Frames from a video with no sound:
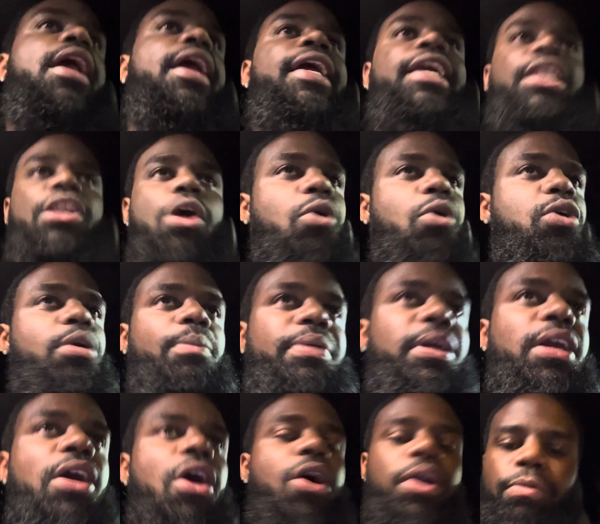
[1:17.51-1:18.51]
He don't compete
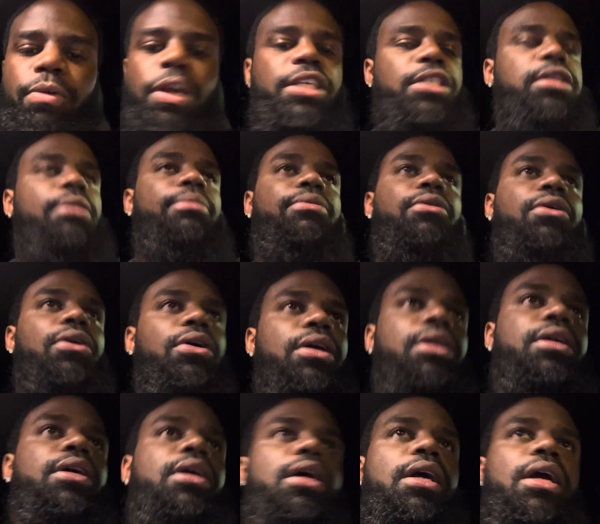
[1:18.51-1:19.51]
hard against
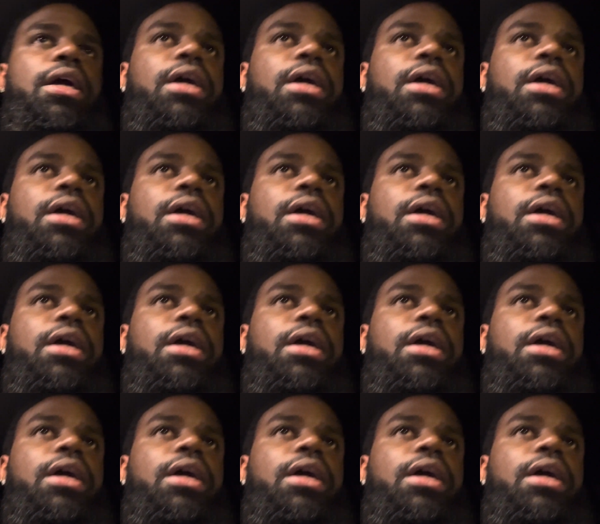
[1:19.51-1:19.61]
LeBron.